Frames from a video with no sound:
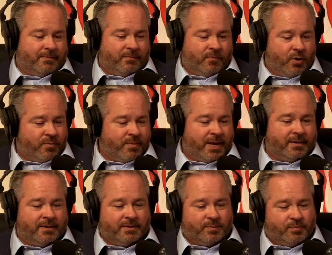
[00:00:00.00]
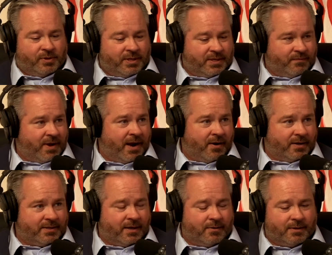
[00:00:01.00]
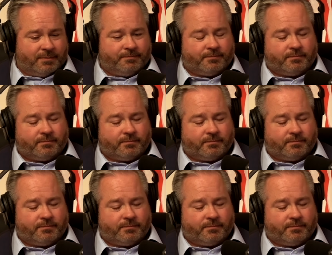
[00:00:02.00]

road maintenance, police, fire, etc.